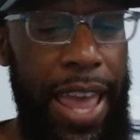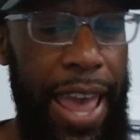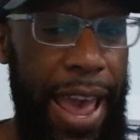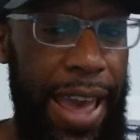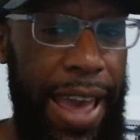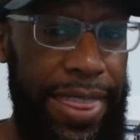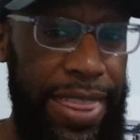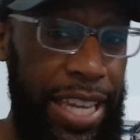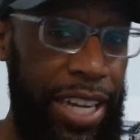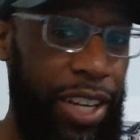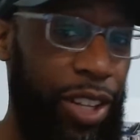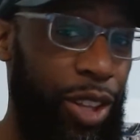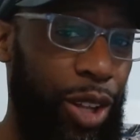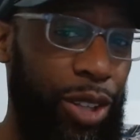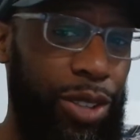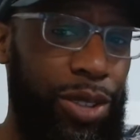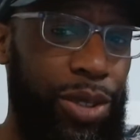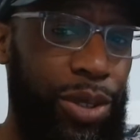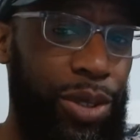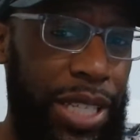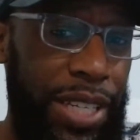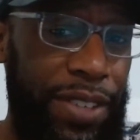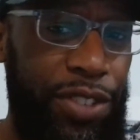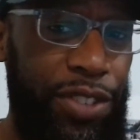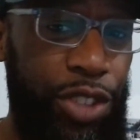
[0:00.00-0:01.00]
And then it
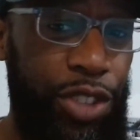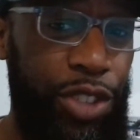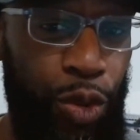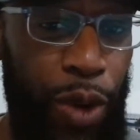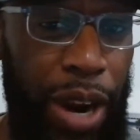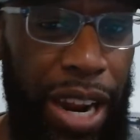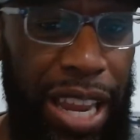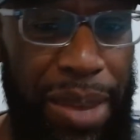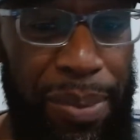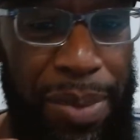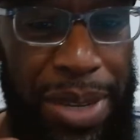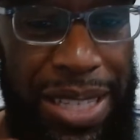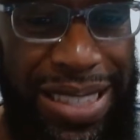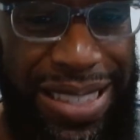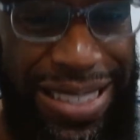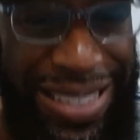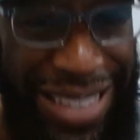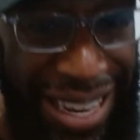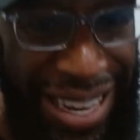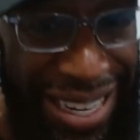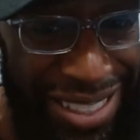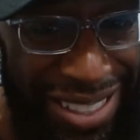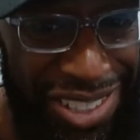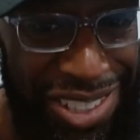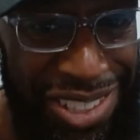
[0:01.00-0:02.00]
also gives you the
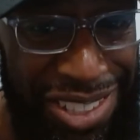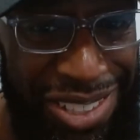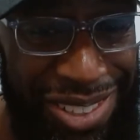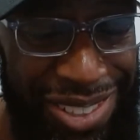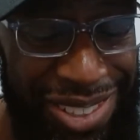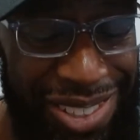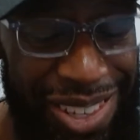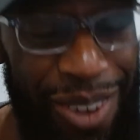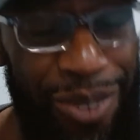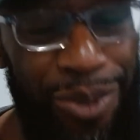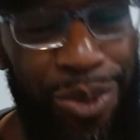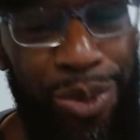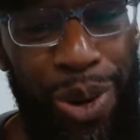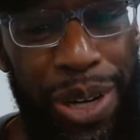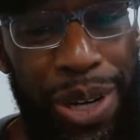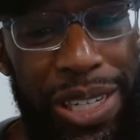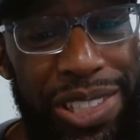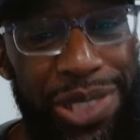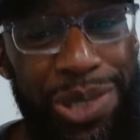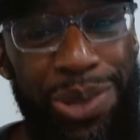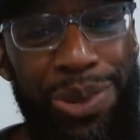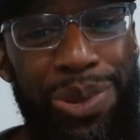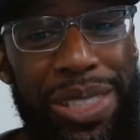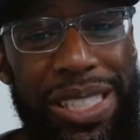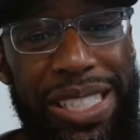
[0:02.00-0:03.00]
recommendations of
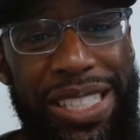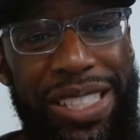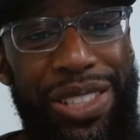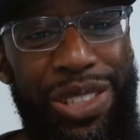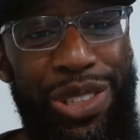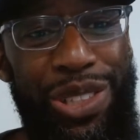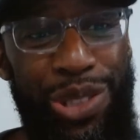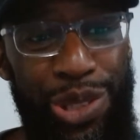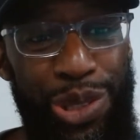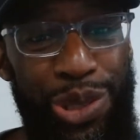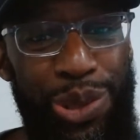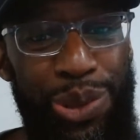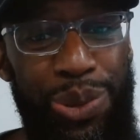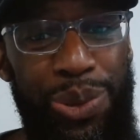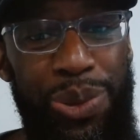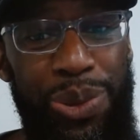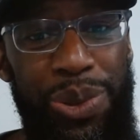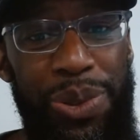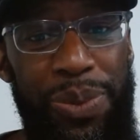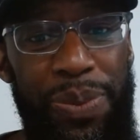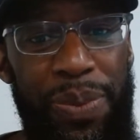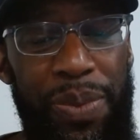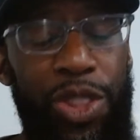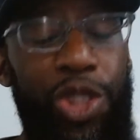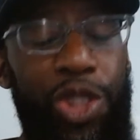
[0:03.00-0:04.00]
what you need to do
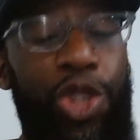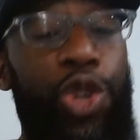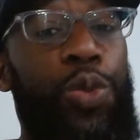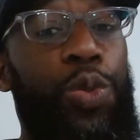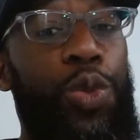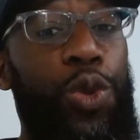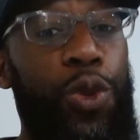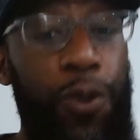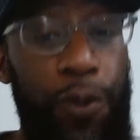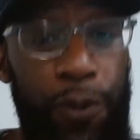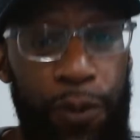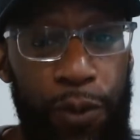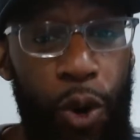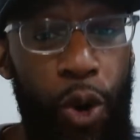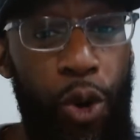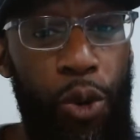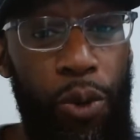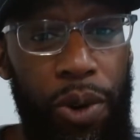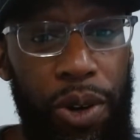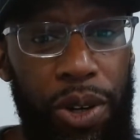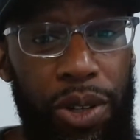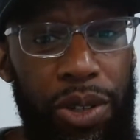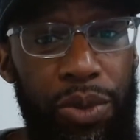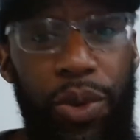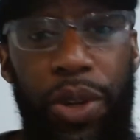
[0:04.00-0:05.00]
to move
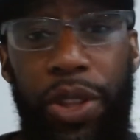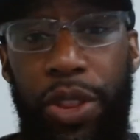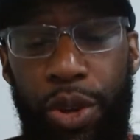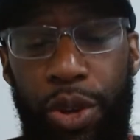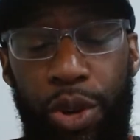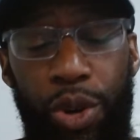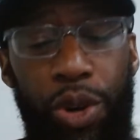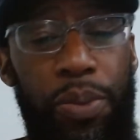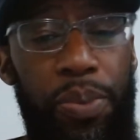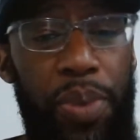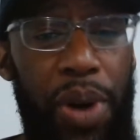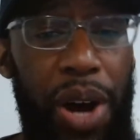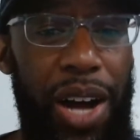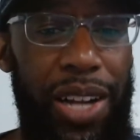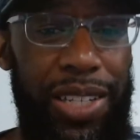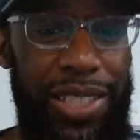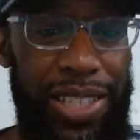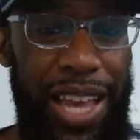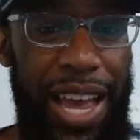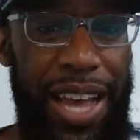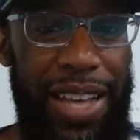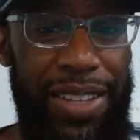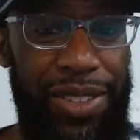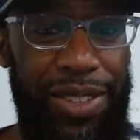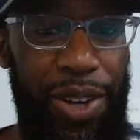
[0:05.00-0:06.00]
forward with your
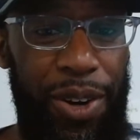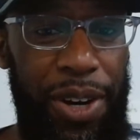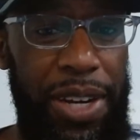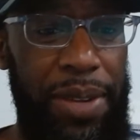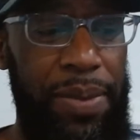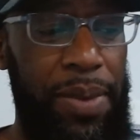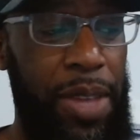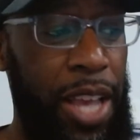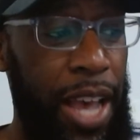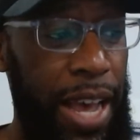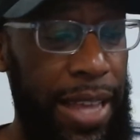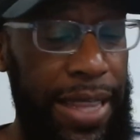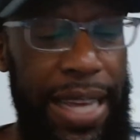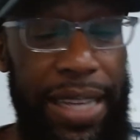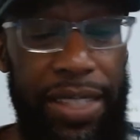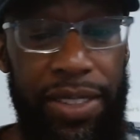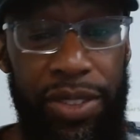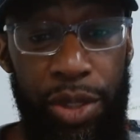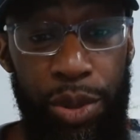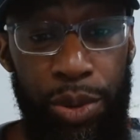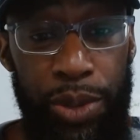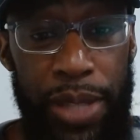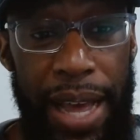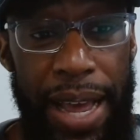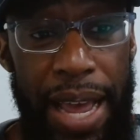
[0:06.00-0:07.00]
podcast. All right. And
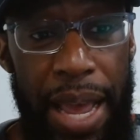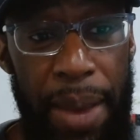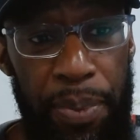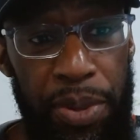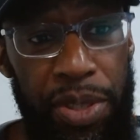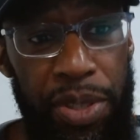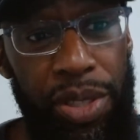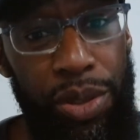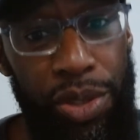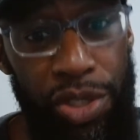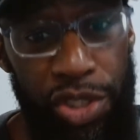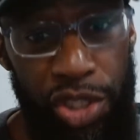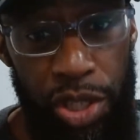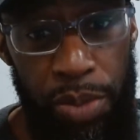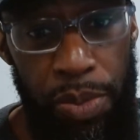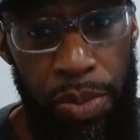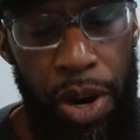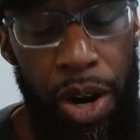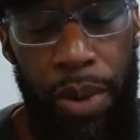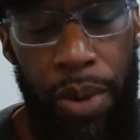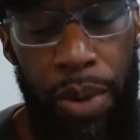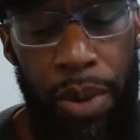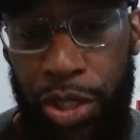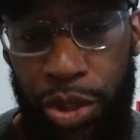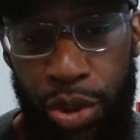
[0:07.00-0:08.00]
that episode is
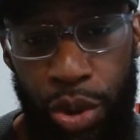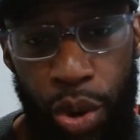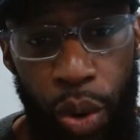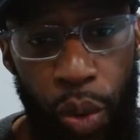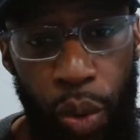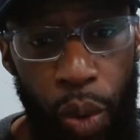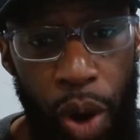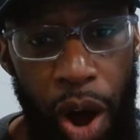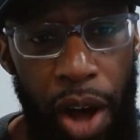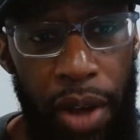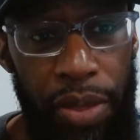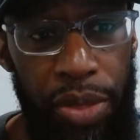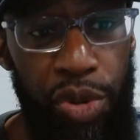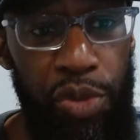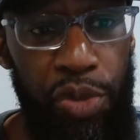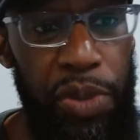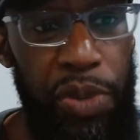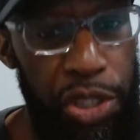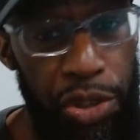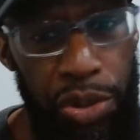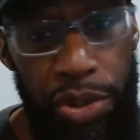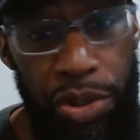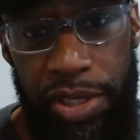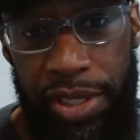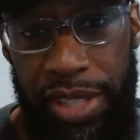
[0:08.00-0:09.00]
tomorrow. I'm going to do a walkthrough, but
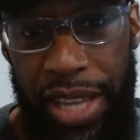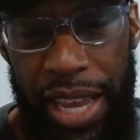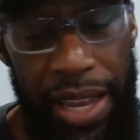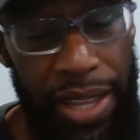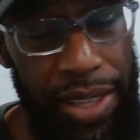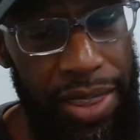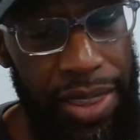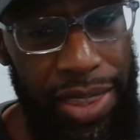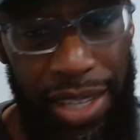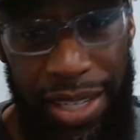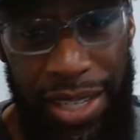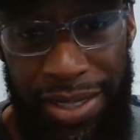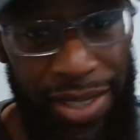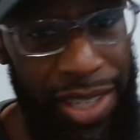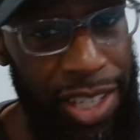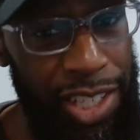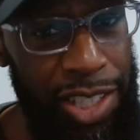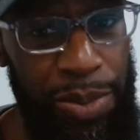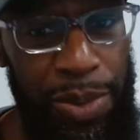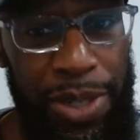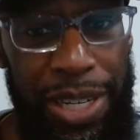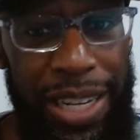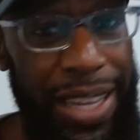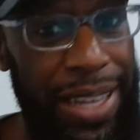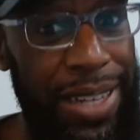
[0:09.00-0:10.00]
you could take the
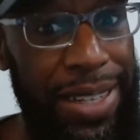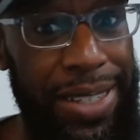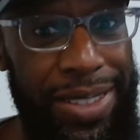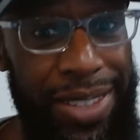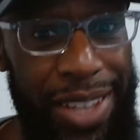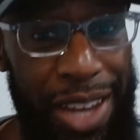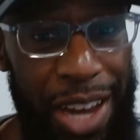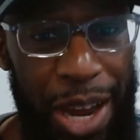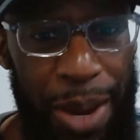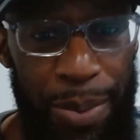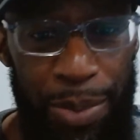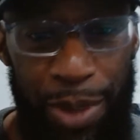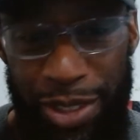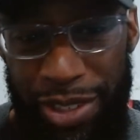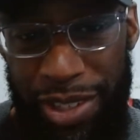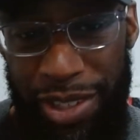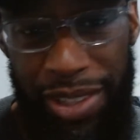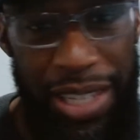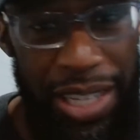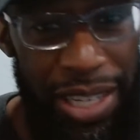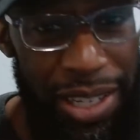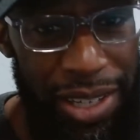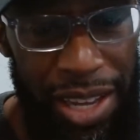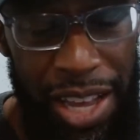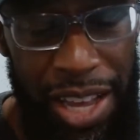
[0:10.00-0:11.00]
assessment at any time. There's a
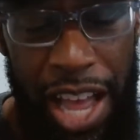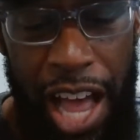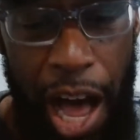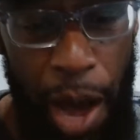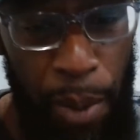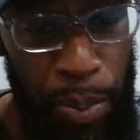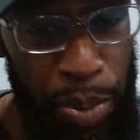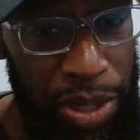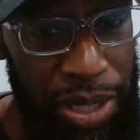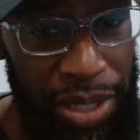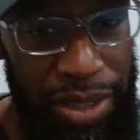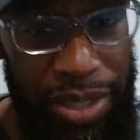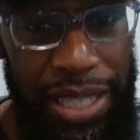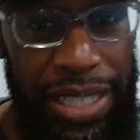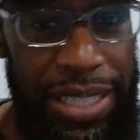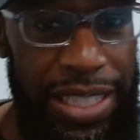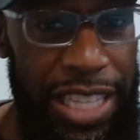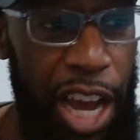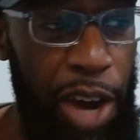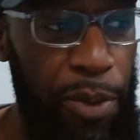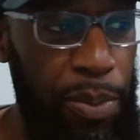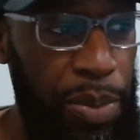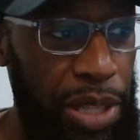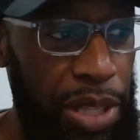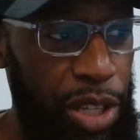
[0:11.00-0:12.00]
link. I'll put a link
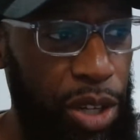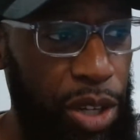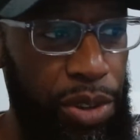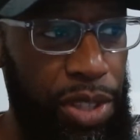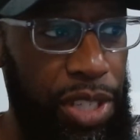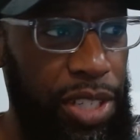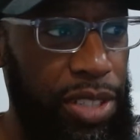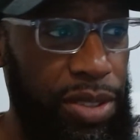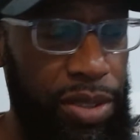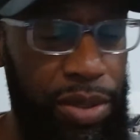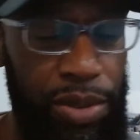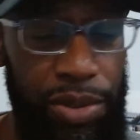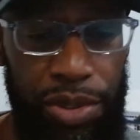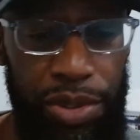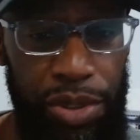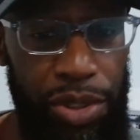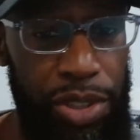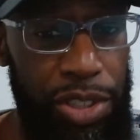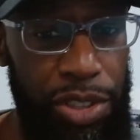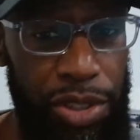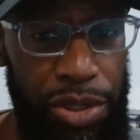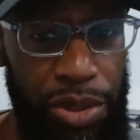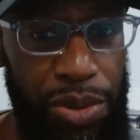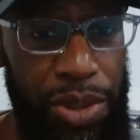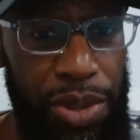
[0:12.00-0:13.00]
down below this so that you
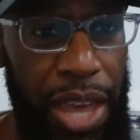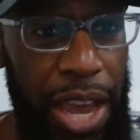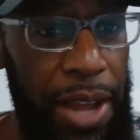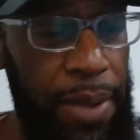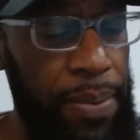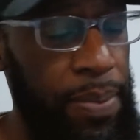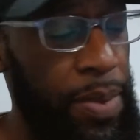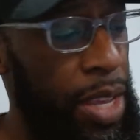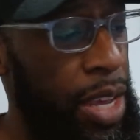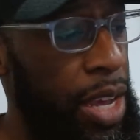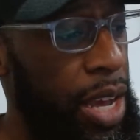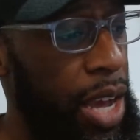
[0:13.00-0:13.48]
can do that.